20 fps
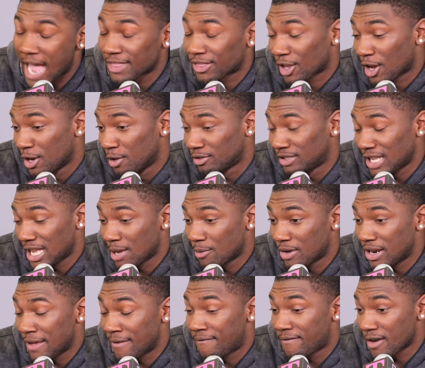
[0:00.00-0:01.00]
I thought it was the and
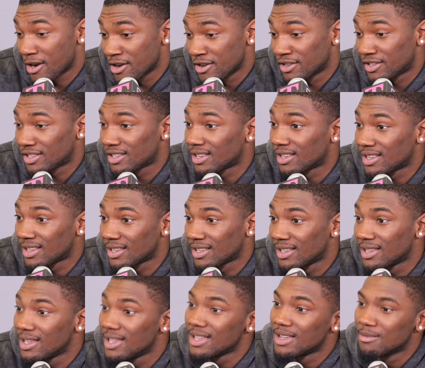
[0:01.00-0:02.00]
one at first,
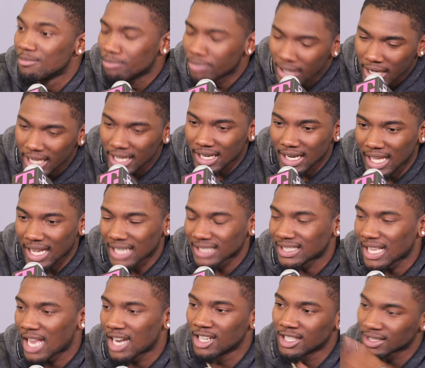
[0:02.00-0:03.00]
but like I
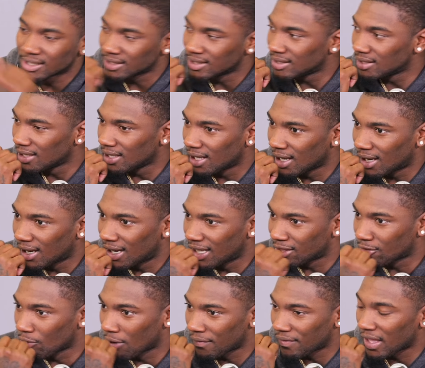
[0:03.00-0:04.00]
said, I looked uh,
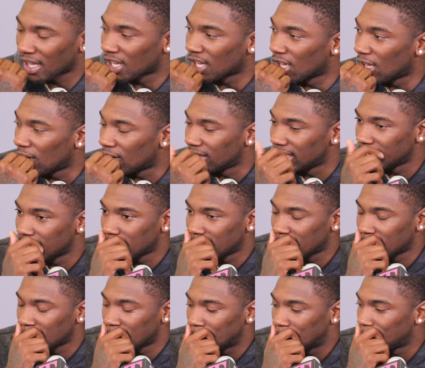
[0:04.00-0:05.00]
at the ref that called it,
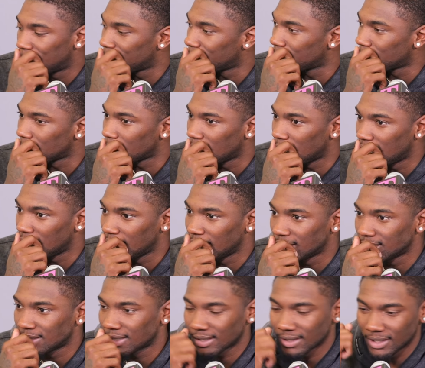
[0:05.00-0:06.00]
um, and
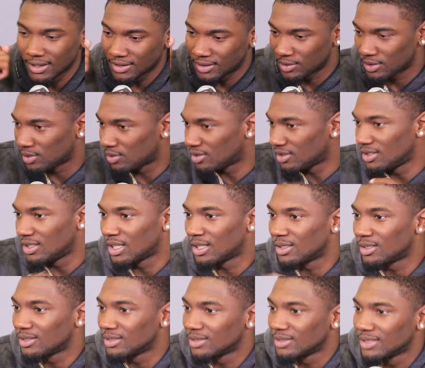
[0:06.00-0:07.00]
he, he just, you
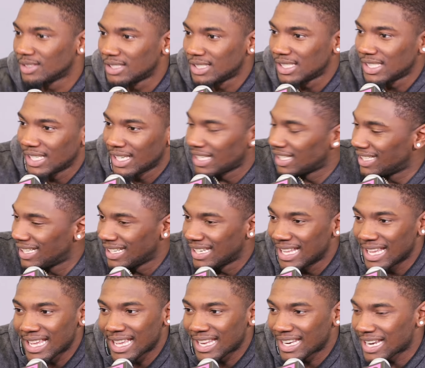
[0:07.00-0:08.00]
know, he did
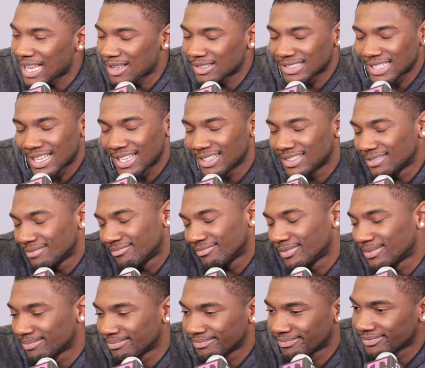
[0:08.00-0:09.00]
that, and I was like,
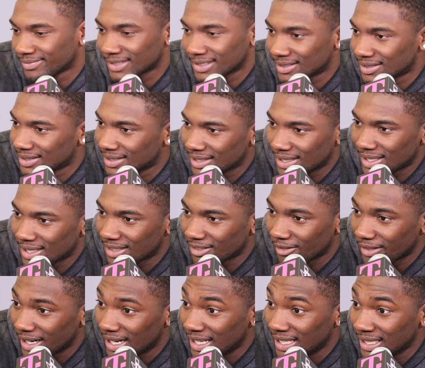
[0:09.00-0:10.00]

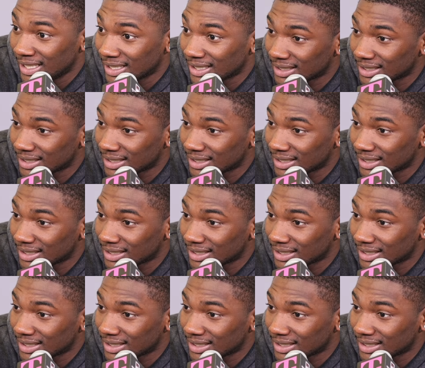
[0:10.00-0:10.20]
really?